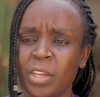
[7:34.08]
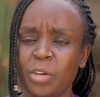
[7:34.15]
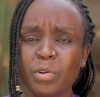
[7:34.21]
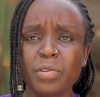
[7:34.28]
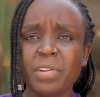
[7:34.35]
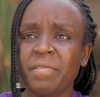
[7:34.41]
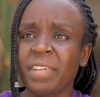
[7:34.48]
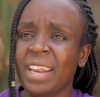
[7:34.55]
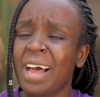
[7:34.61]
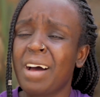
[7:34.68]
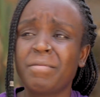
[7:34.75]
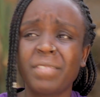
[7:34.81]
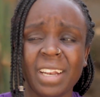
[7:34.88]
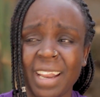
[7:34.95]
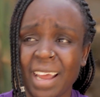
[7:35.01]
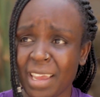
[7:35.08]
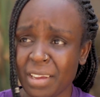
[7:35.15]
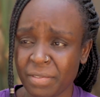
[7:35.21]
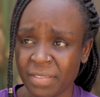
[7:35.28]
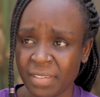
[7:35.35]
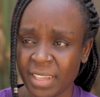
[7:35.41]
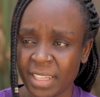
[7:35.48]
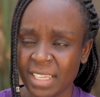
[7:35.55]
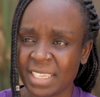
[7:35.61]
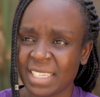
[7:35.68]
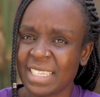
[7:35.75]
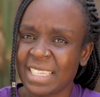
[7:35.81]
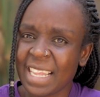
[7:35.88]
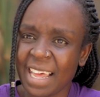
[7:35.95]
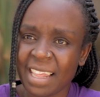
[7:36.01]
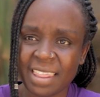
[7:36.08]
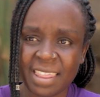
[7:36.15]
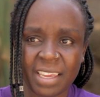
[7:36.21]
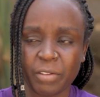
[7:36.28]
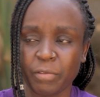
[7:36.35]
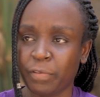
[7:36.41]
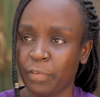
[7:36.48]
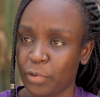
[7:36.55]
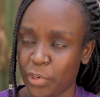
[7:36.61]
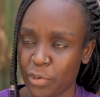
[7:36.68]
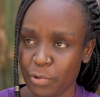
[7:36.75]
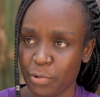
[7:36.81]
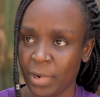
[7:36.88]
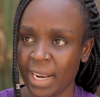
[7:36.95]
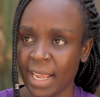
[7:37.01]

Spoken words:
you don't even have a life. There's nothing for you.